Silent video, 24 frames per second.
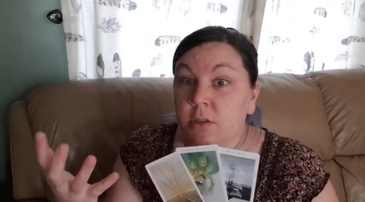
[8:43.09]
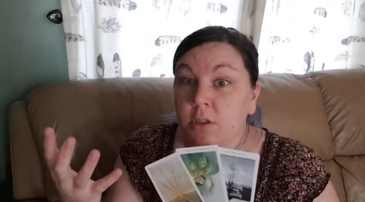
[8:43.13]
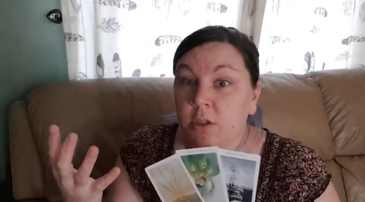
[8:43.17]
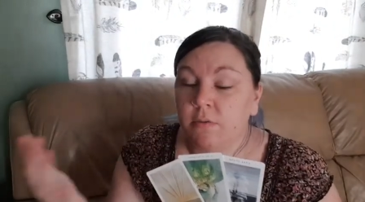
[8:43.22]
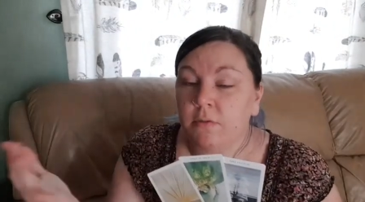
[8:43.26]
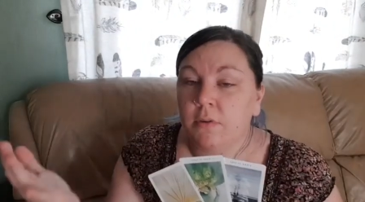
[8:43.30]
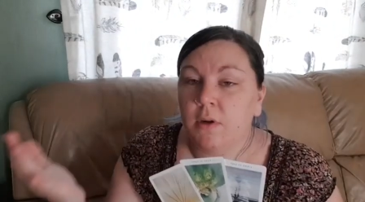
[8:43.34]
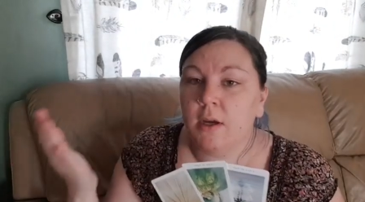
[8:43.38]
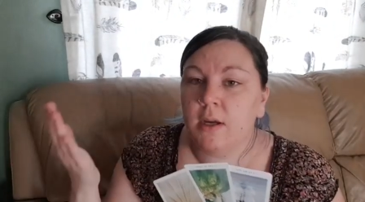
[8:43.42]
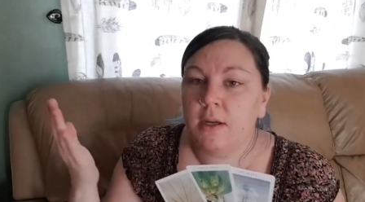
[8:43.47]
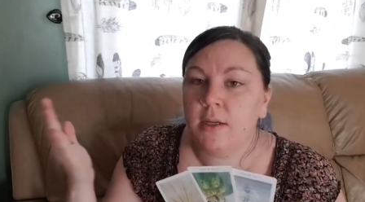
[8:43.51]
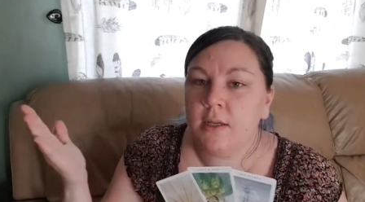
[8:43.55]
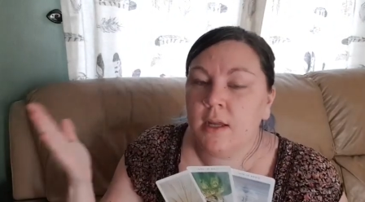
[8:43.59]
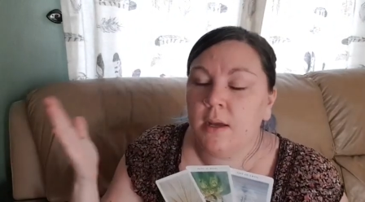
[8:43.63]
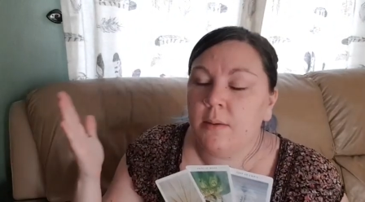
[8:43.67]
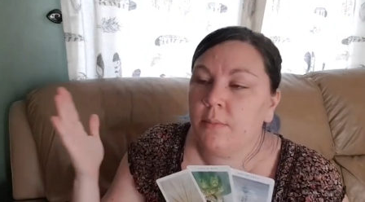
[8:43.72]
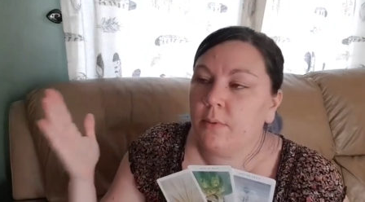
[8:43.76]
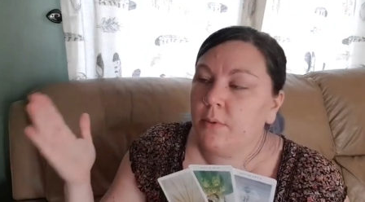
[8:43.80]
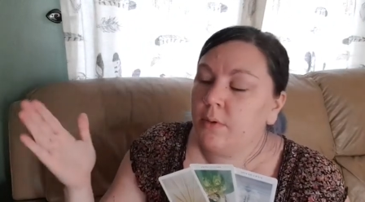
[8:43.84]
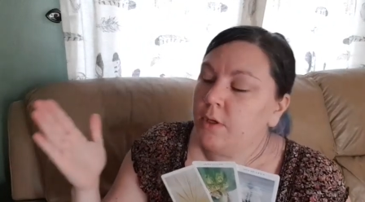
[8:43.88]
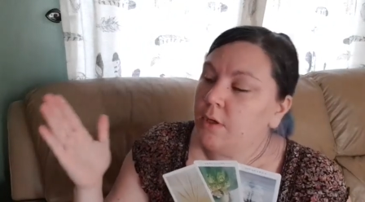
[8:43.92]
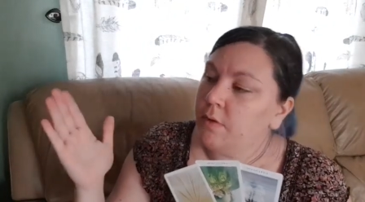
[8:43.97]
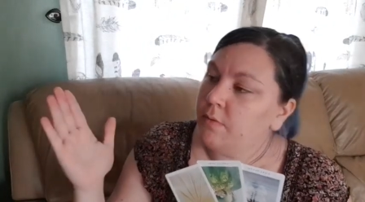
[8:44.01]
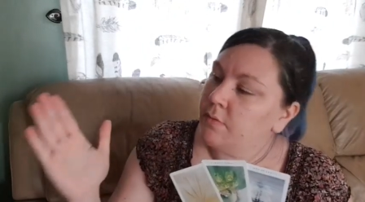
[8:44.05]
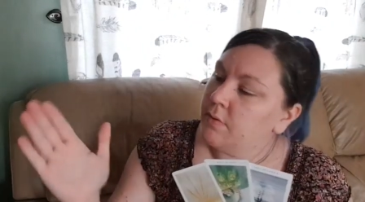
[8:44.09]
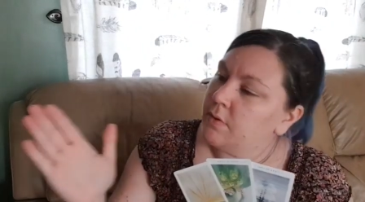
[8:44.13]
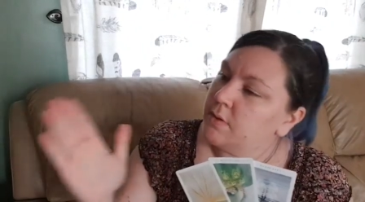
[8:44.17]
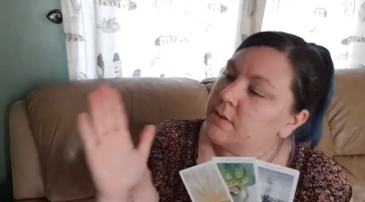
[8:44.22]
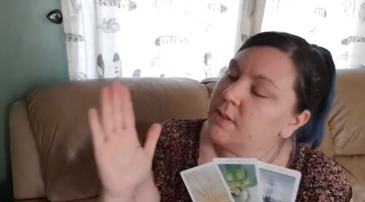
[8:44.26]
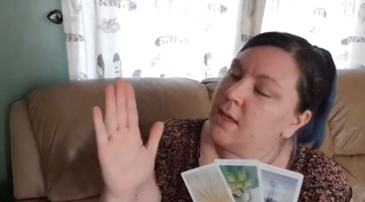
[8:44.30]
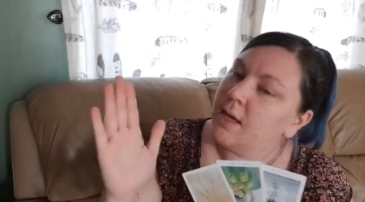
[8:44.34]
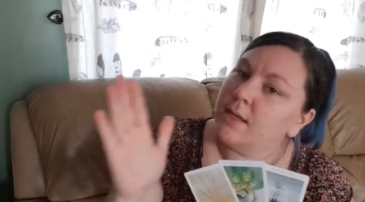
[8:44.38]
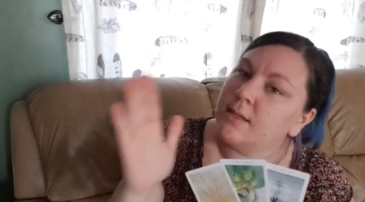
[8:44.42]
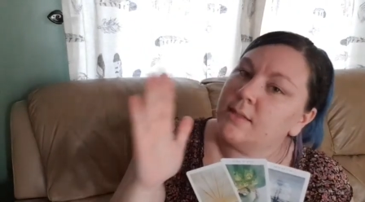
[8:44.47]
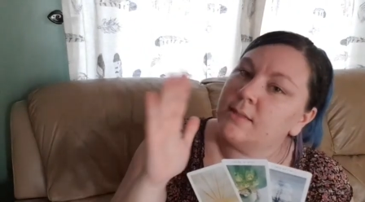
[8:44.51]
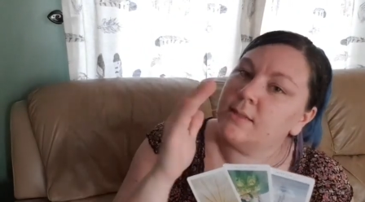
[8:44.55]
You've lined up, you've
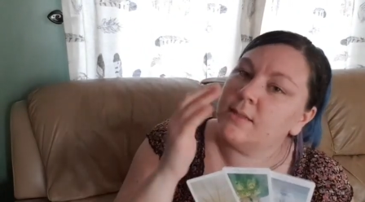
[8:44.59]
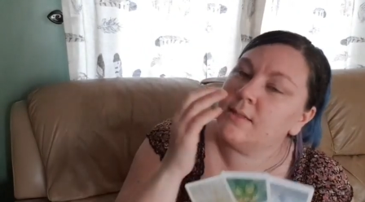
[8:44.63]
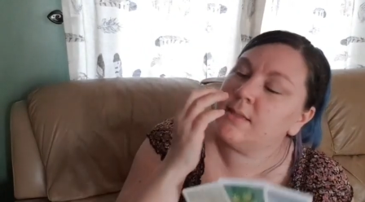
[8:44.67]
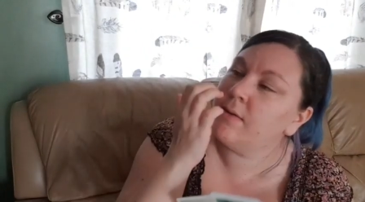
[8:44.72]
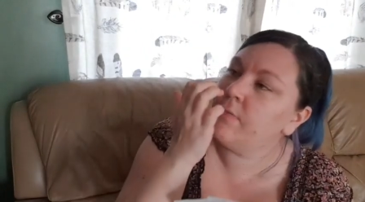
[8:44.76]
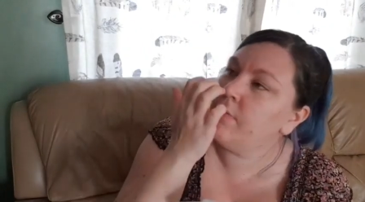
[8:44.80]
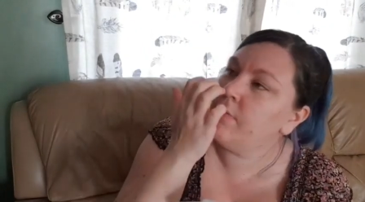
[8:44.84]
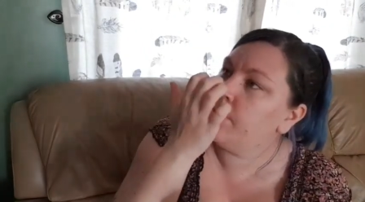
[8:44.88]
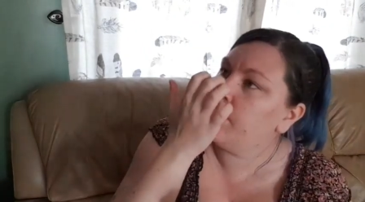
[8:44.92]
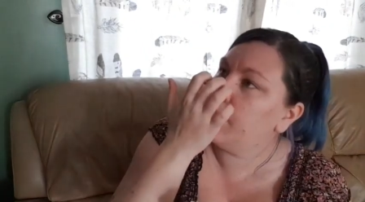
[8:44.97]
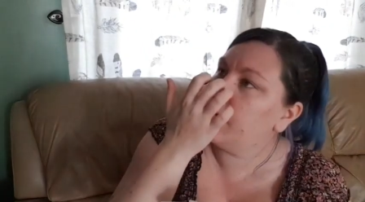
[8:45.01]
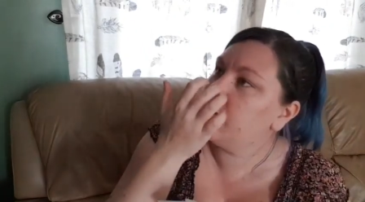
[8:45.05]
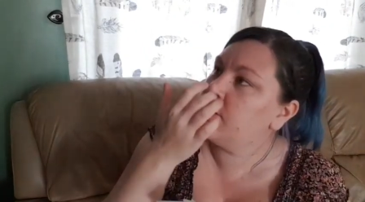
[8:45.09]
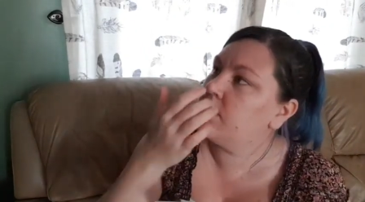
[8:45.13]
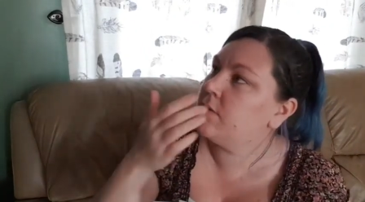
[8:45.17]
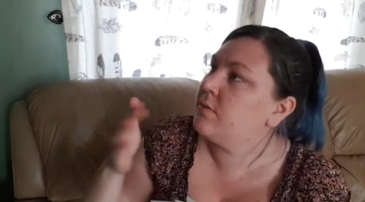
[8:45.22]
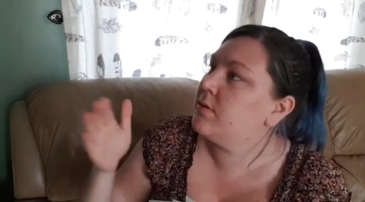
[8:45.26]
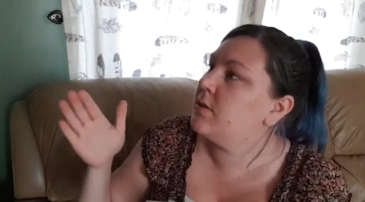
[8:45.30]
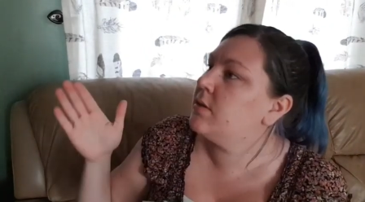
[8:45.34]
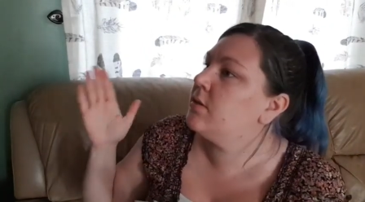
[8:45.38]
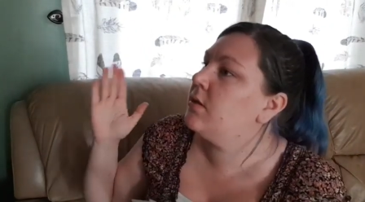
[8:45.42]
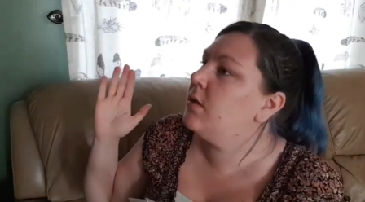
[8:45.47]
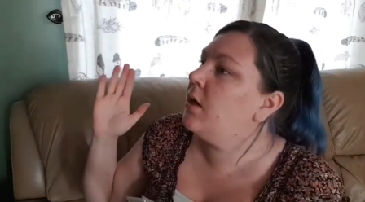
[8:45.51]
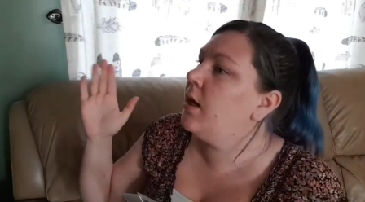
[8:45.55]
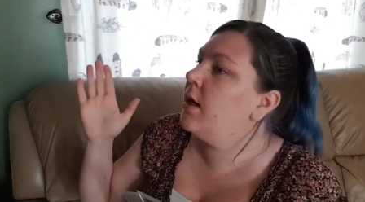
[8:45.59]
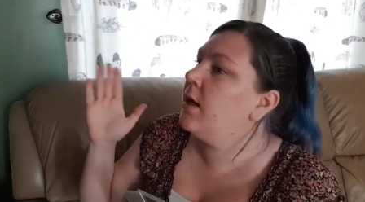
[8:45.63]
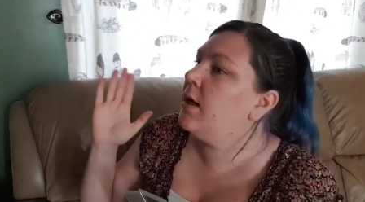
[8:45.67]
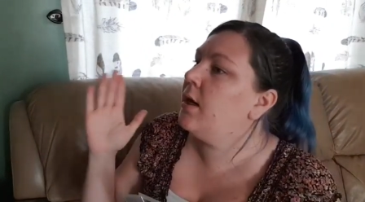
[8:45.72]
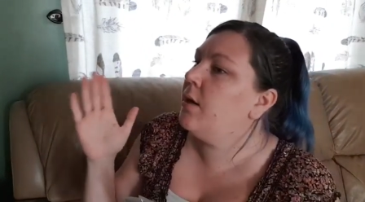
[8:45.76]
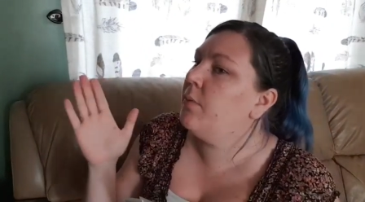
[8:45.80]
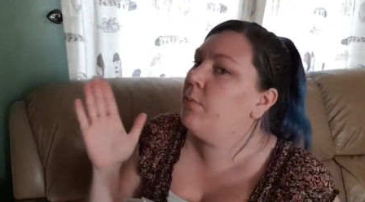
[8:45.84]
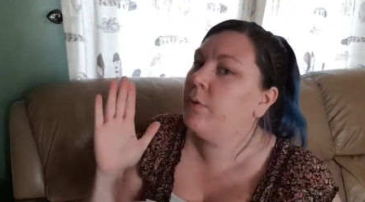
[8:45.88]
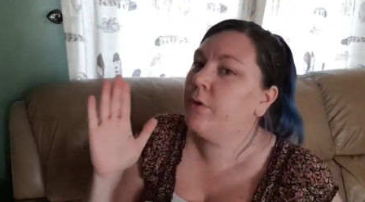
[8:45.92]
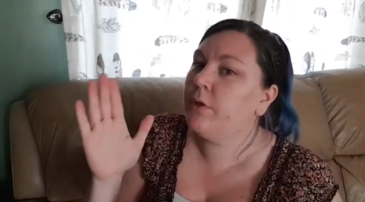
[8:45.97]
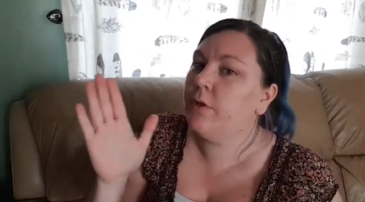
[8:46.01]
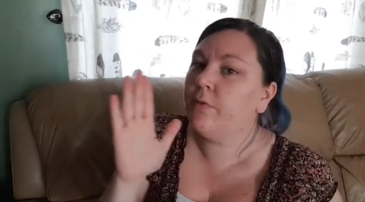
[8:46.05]
assessed. The Seven of Pentacles is lining
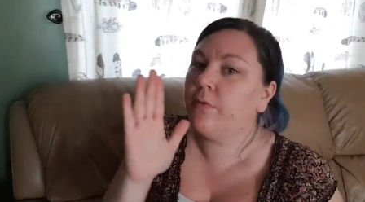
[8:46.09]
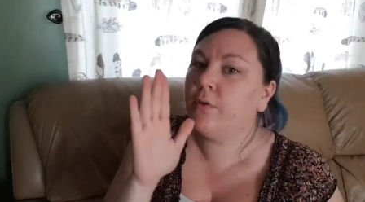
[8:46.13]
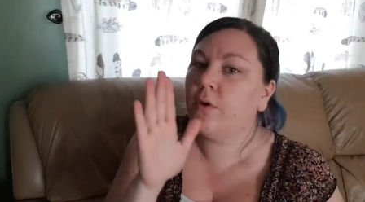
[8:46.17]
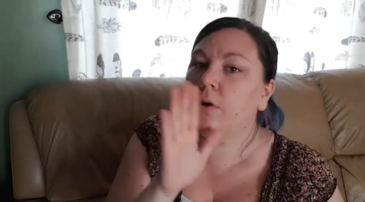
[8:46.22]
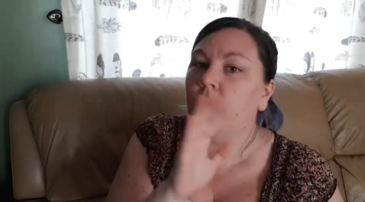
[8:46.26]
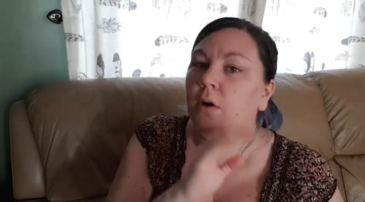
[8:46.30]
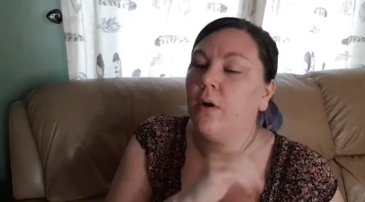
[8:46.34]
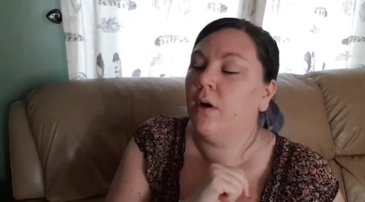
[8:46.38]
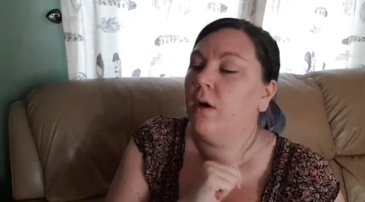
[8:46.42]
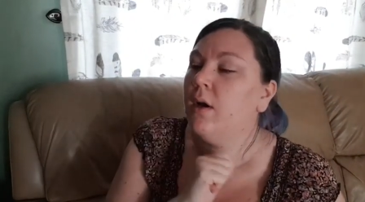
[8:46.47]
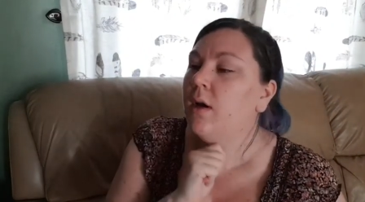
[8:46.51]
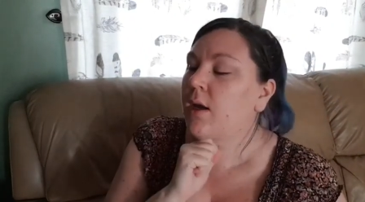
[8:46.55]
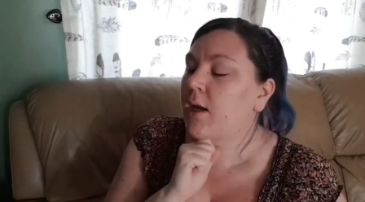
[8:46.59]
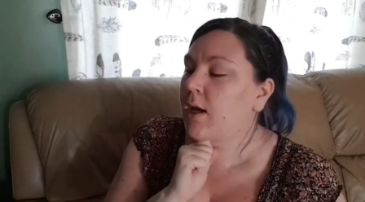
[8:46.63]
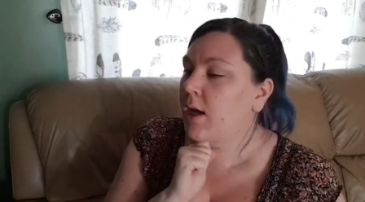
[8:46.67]
up what you've got